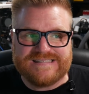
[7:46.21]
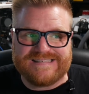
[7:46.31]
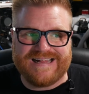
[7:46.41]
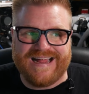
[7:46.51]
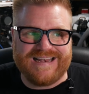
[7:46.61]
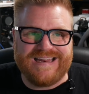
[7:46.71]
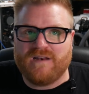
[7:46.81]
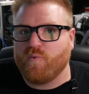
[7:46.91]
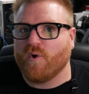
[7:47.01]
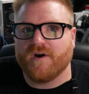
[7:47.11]
I, I
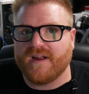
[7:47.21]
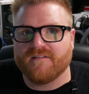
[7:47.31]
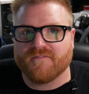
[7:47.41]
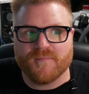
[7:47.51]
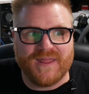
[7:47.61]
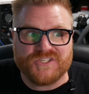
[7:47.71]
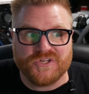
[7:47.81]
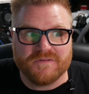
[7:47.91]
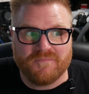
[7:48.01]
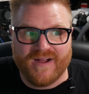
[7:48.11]
need more
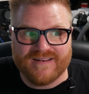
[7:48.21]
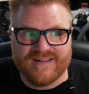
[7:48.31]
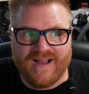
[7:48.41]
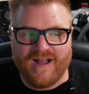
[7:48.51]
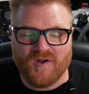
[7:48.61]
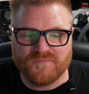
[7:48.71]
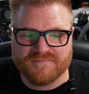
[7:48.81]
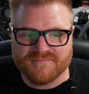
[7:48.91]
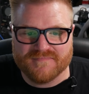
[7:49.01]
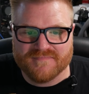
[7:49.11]
information, but um,
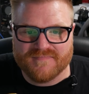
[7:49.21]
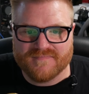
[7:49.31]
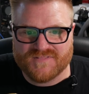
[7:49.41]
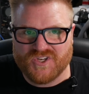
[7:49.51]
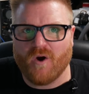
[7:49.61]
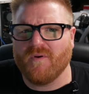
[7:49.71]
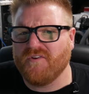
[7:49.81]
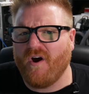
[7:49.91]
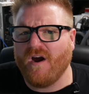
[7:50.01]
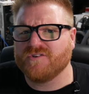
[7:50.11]
start with
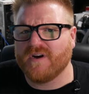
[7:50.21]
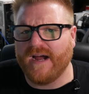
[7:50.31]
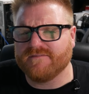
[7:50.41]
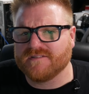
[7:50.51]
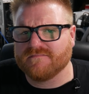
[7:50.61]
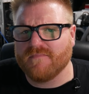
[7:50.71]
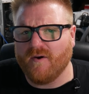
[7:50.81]
your hard drives.